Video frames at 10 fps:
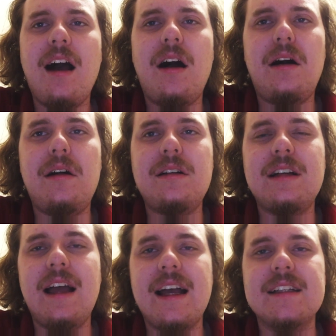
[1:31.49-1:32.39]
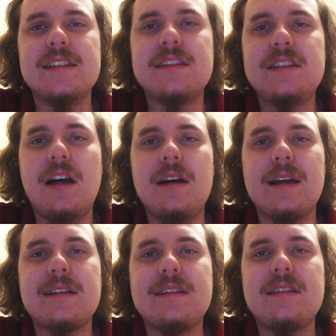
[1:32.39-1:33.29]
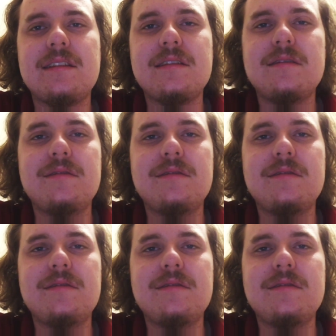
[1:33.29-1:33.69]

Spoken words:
all as tonics